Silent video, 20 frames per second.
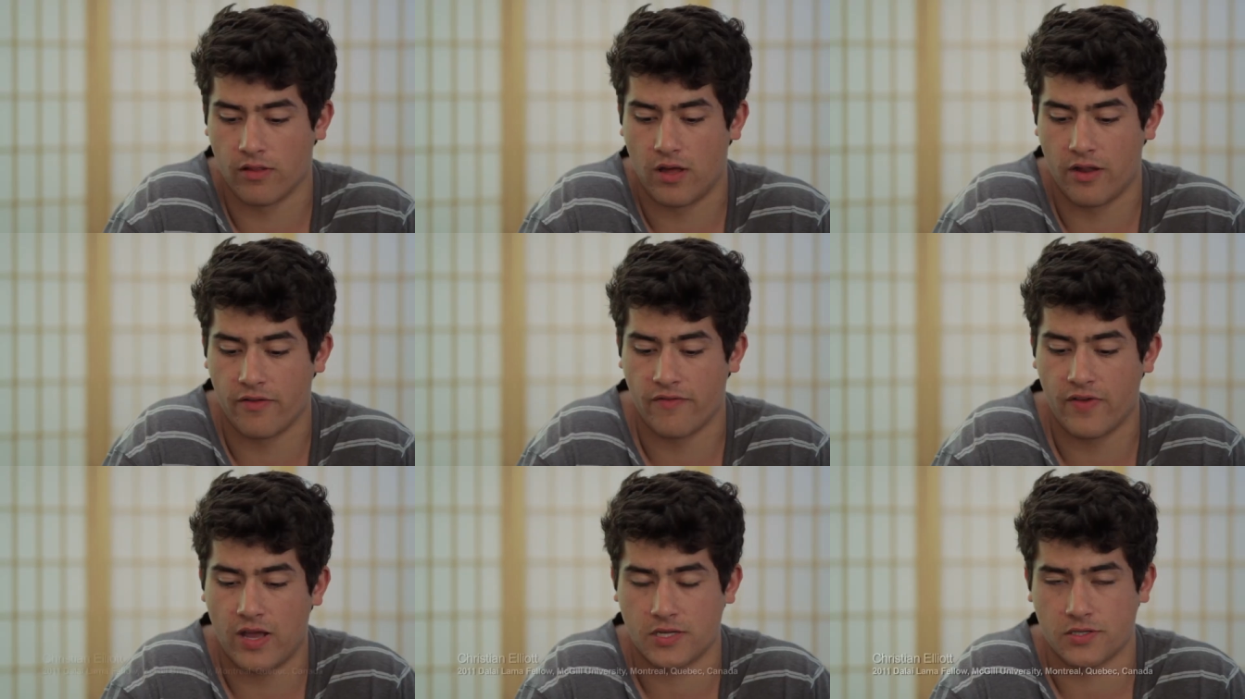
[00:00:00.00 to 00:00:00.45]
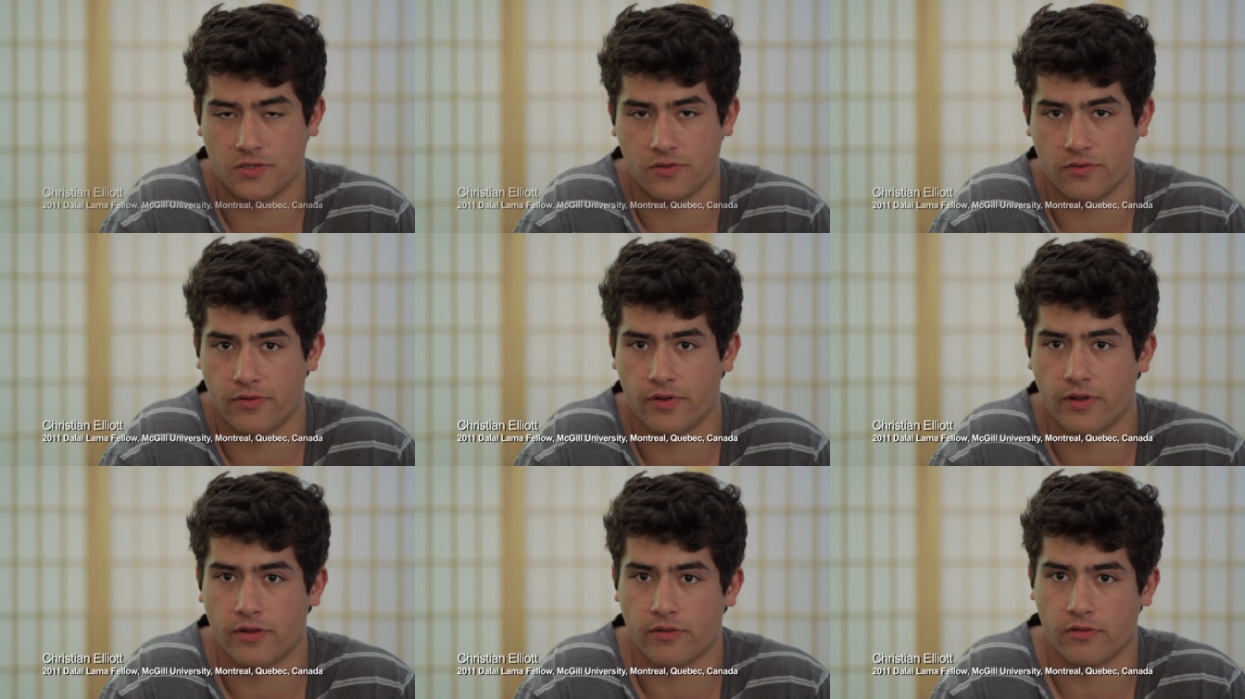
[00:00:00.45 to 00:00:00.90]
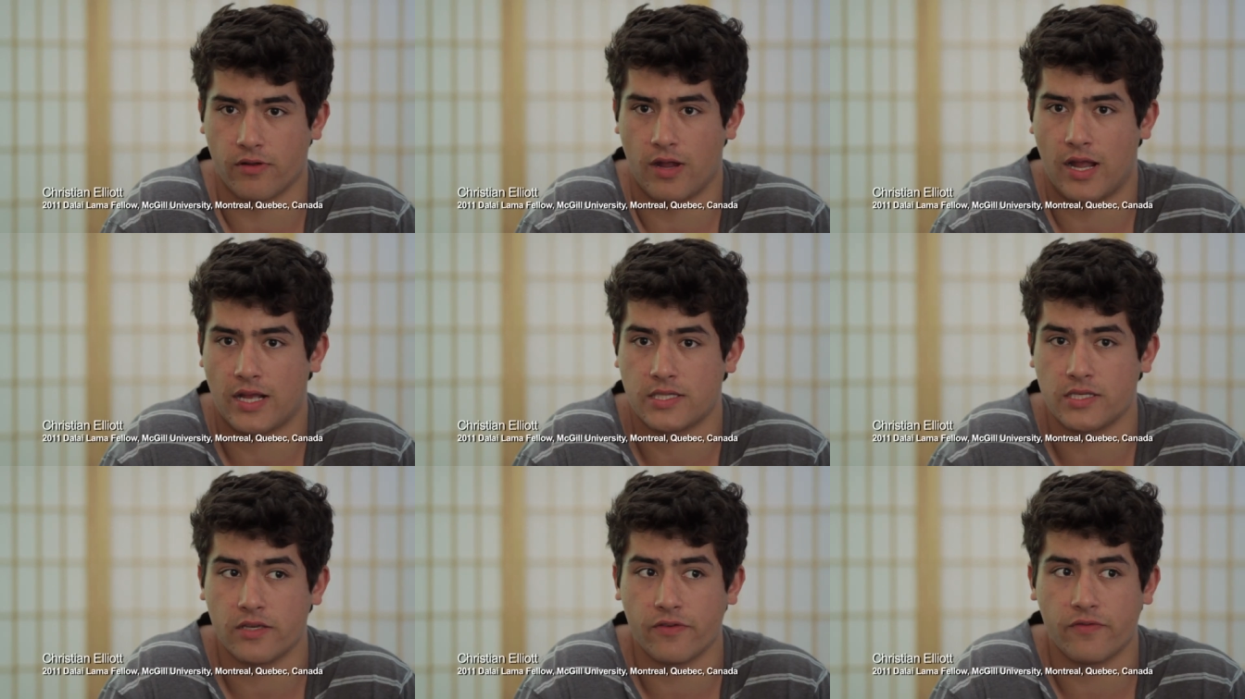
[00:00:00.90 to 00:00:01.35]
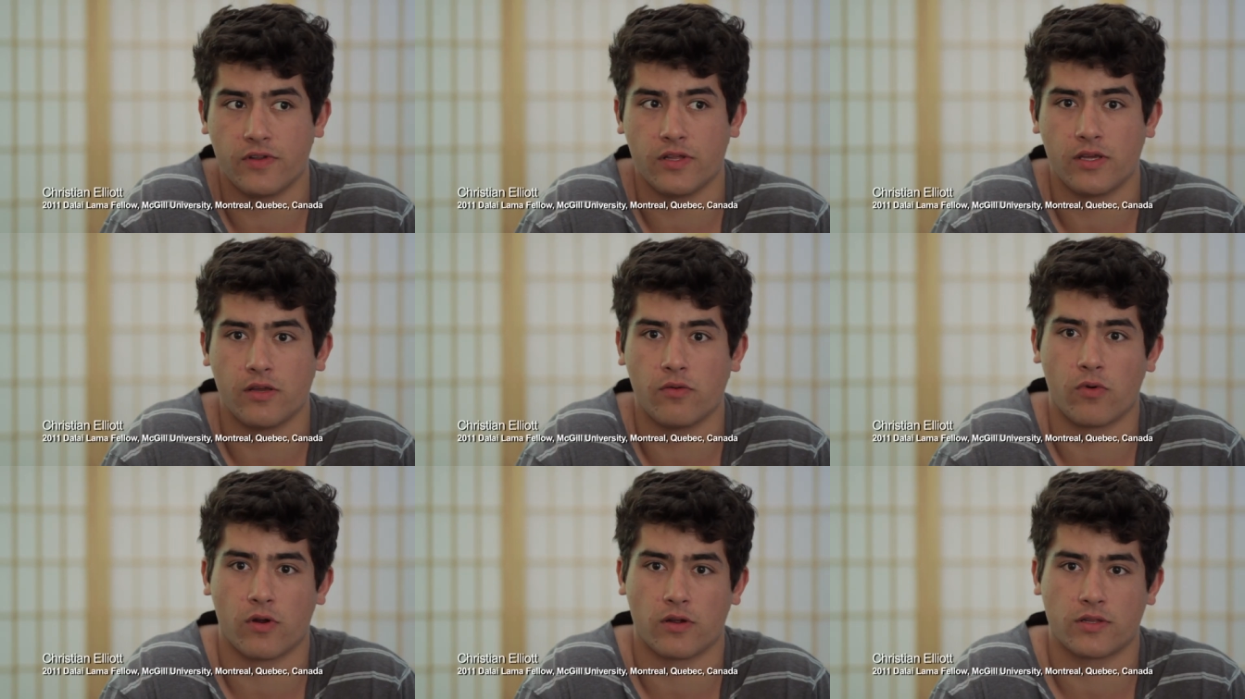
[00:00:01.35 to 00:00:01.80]
lot of extracurricular
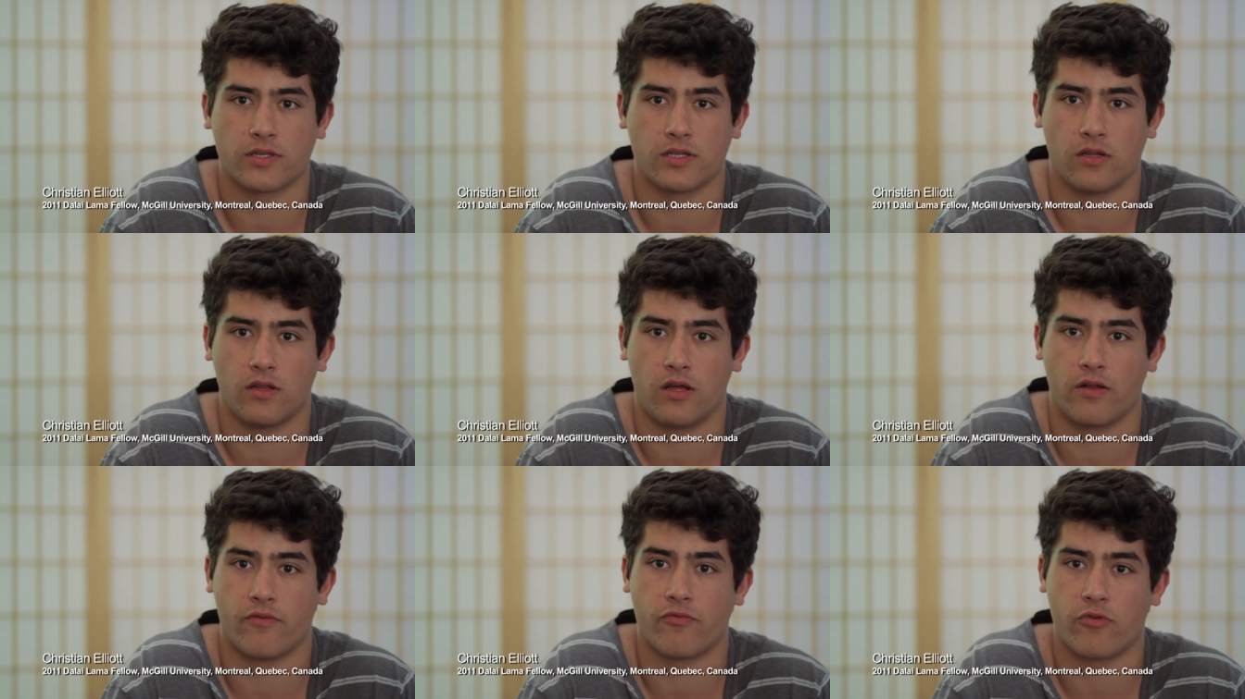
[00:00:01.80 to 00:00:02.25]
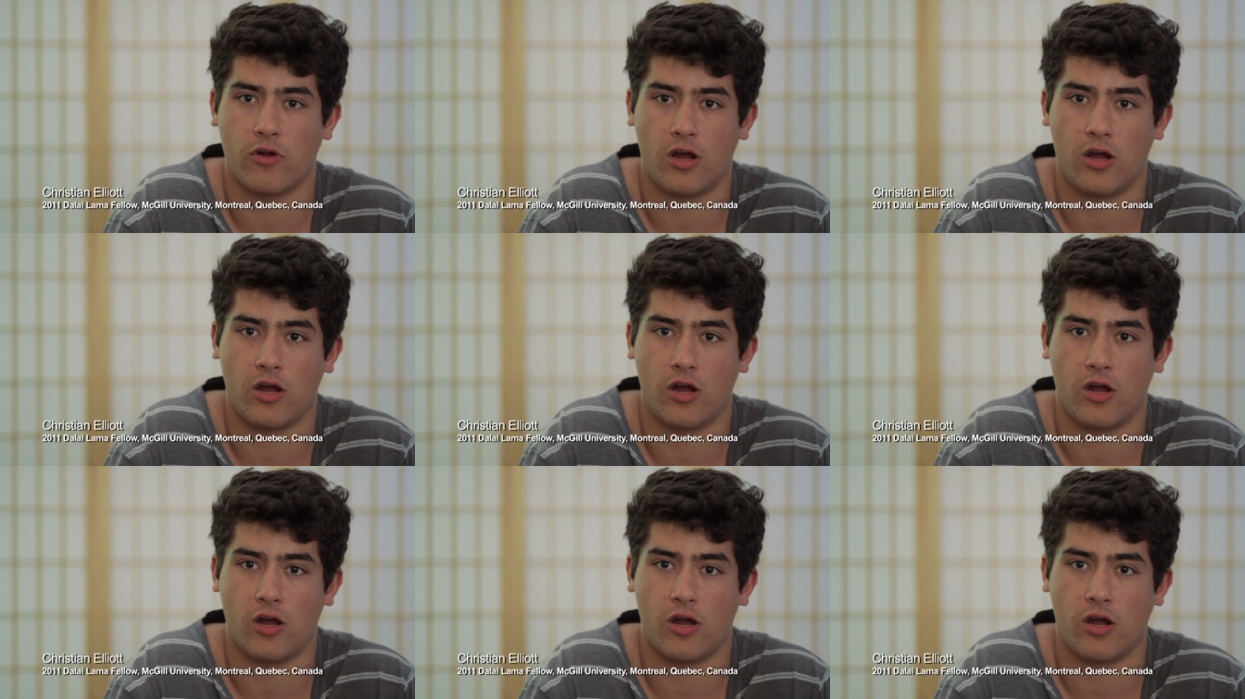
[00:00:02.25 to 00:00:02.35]
activity, worked in a lot of